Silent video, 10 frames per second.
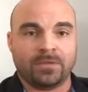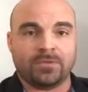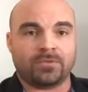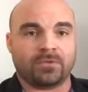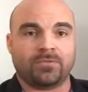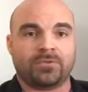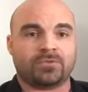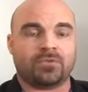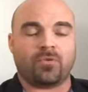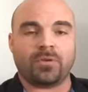So
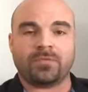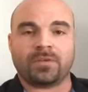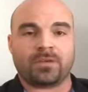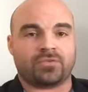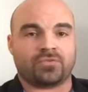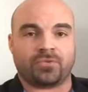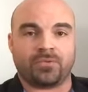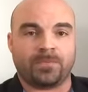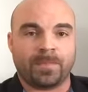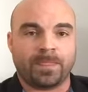there's no way of getting
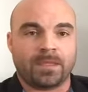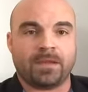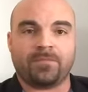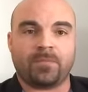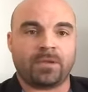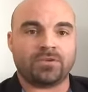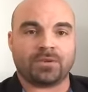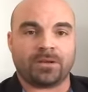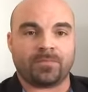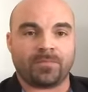true information out.